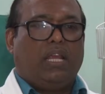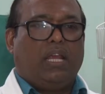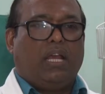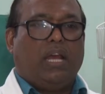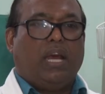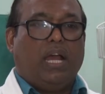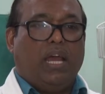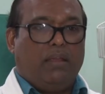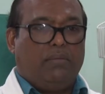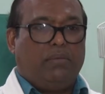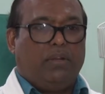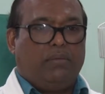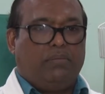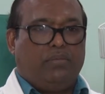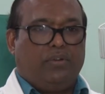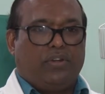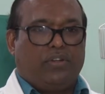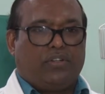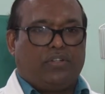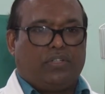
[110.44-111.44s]
High blood
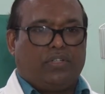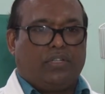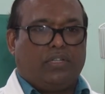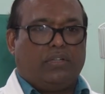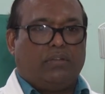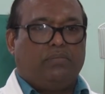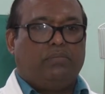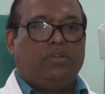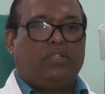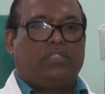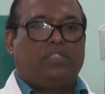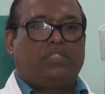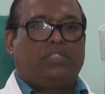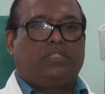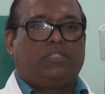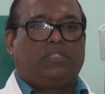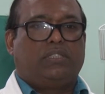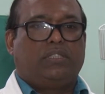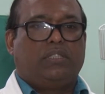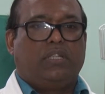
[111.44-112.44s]
pressure
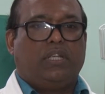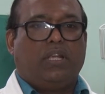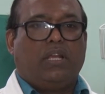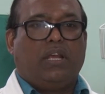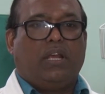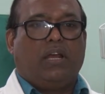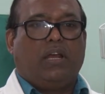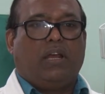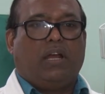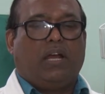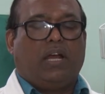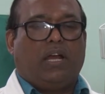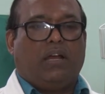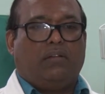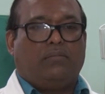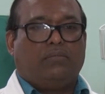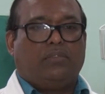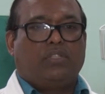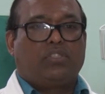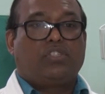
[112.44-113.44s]
puts
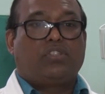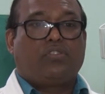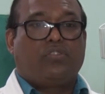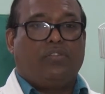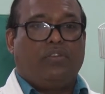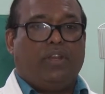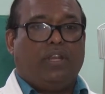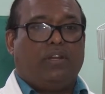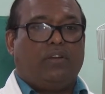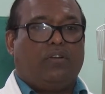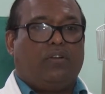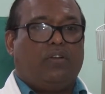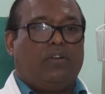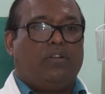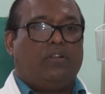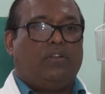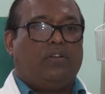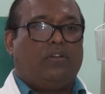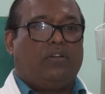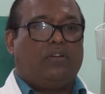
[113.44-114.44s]
um, strain on
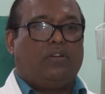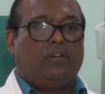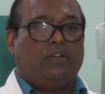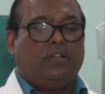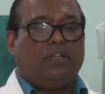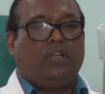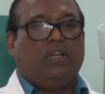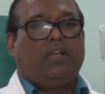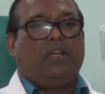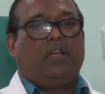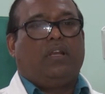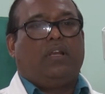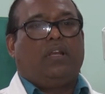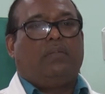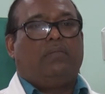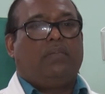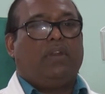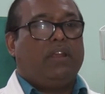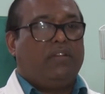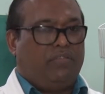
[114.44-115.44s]
your
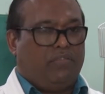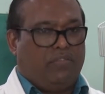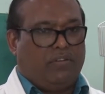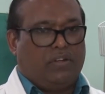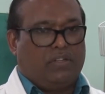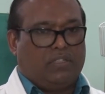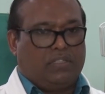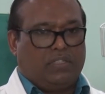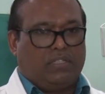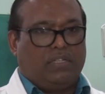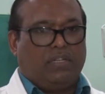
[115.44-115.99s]
nephrons.